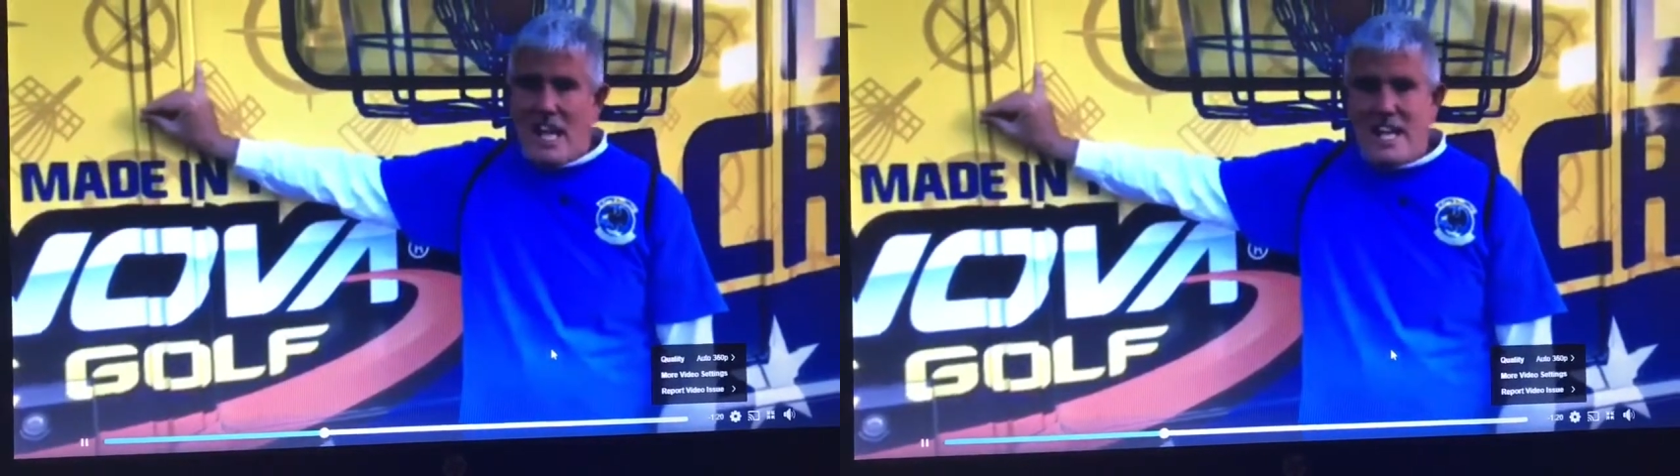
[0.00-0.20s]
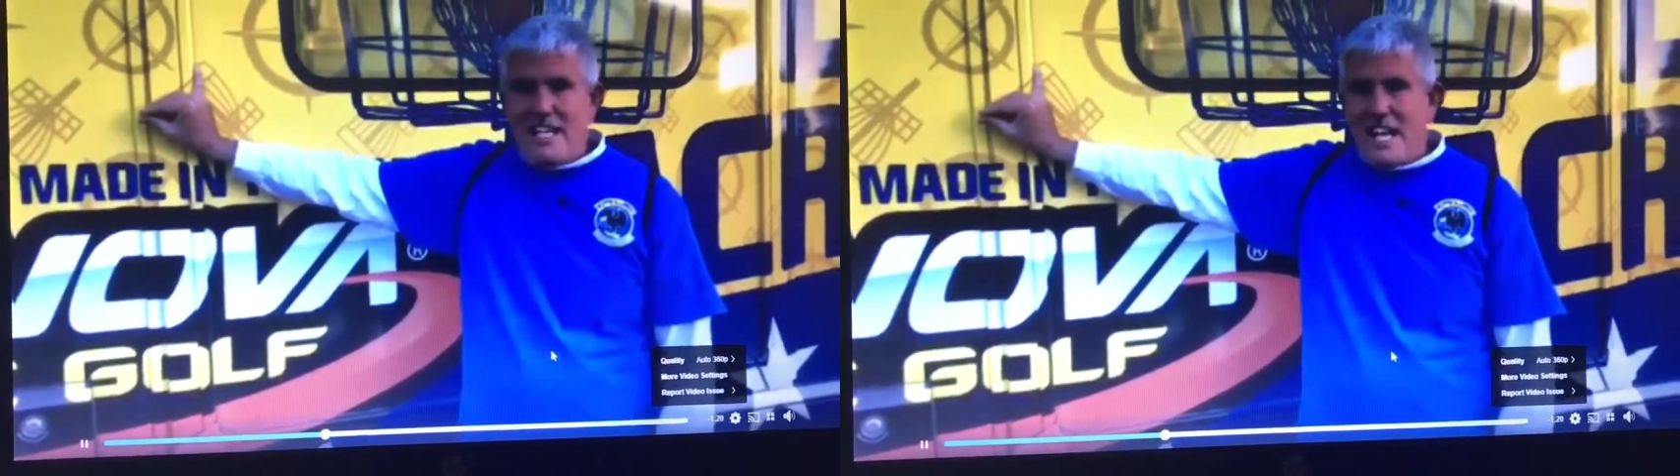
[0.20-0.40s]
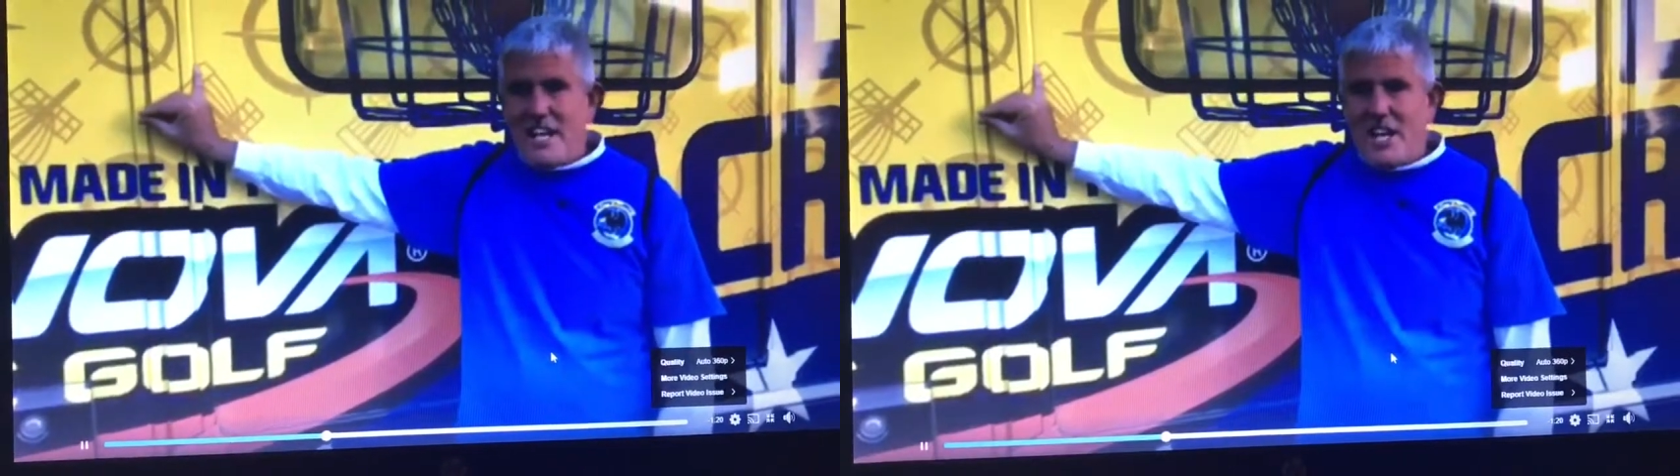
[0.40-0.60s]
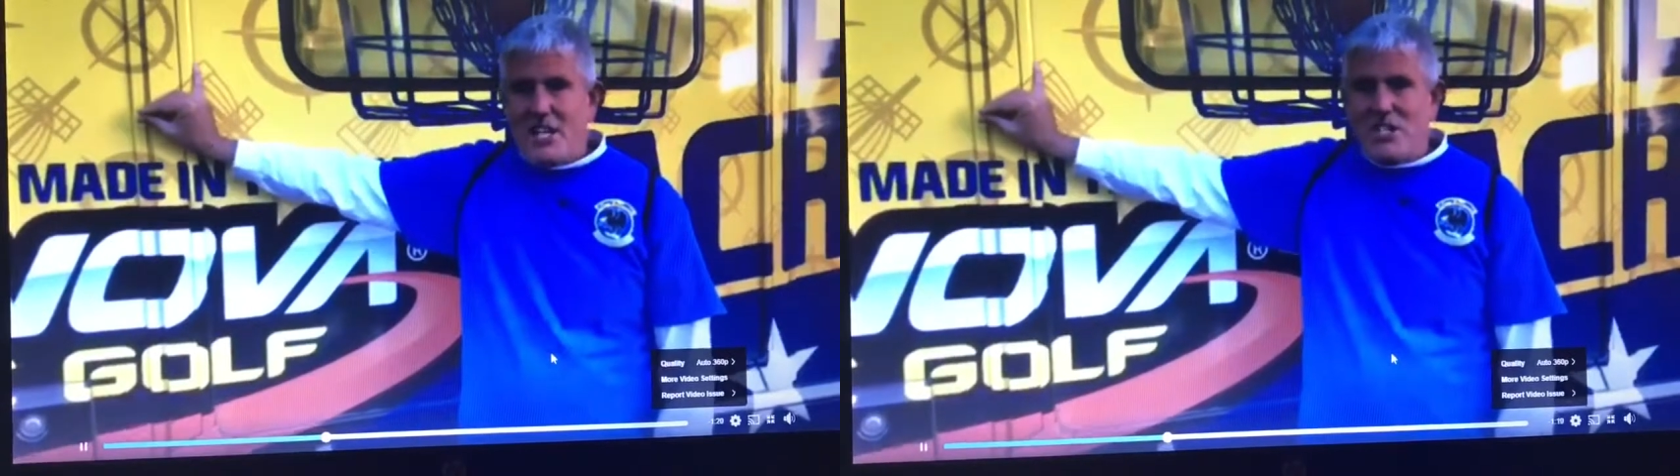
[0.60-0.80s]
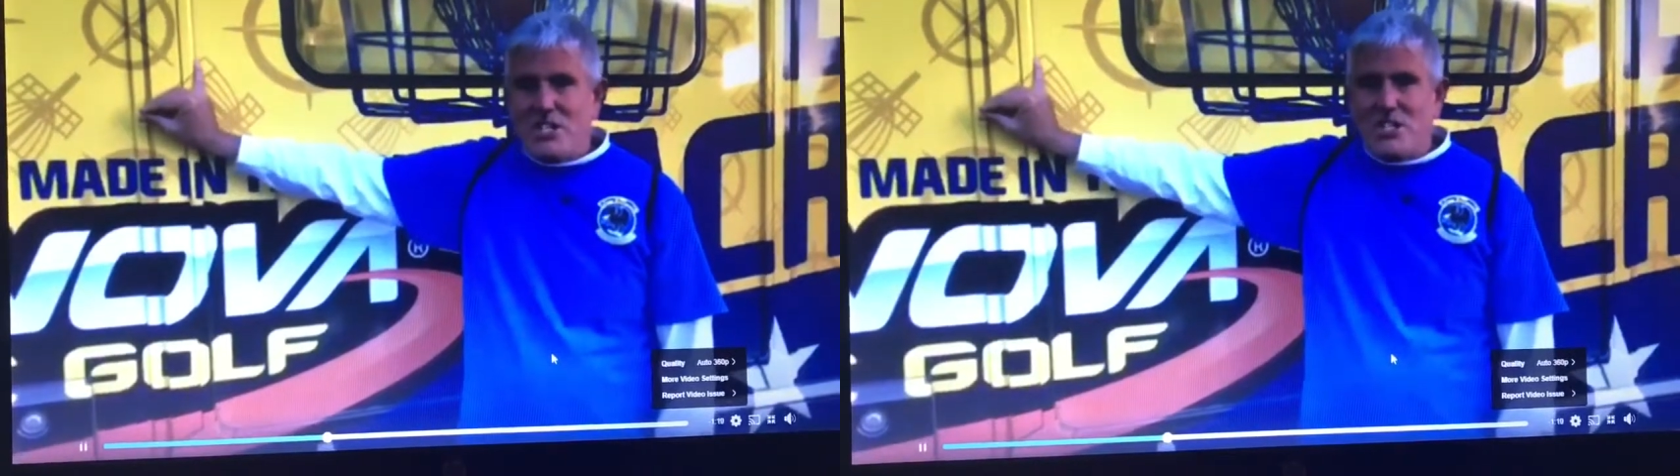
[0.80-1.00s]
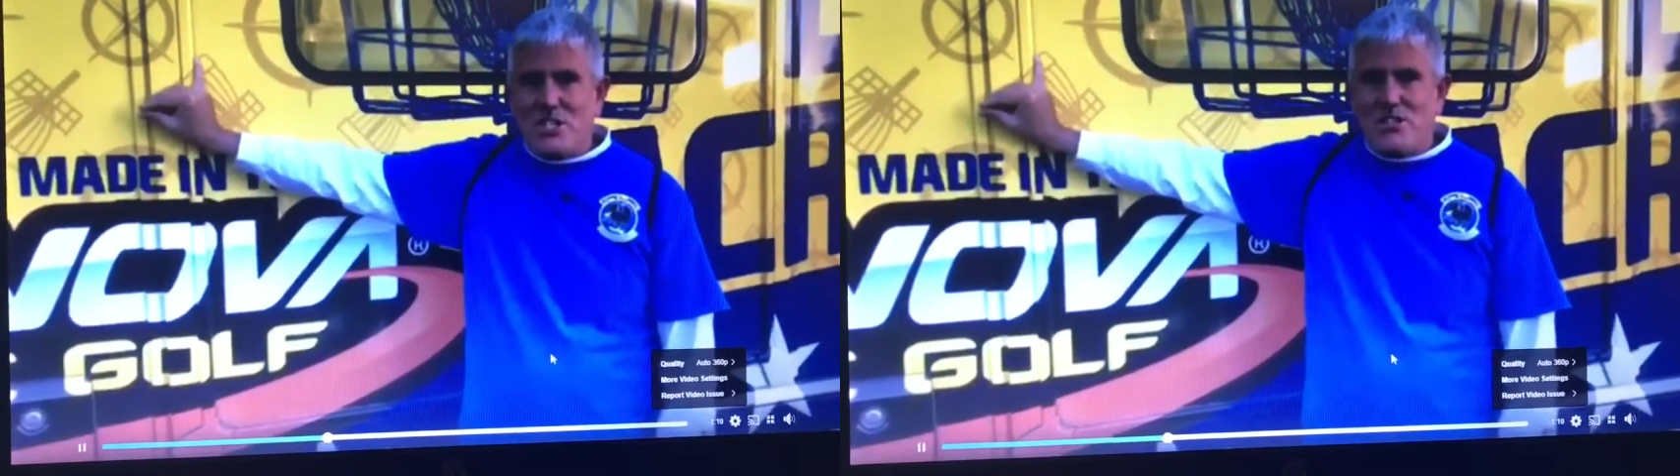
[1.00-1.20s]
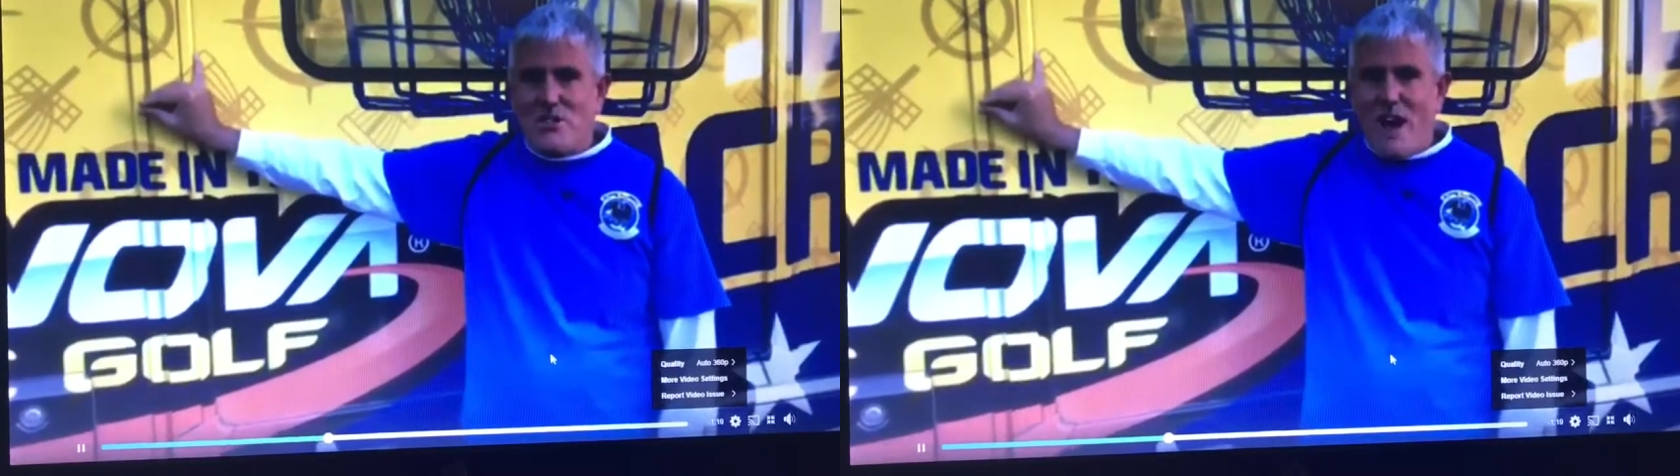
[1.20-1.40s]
A lot of dedication to just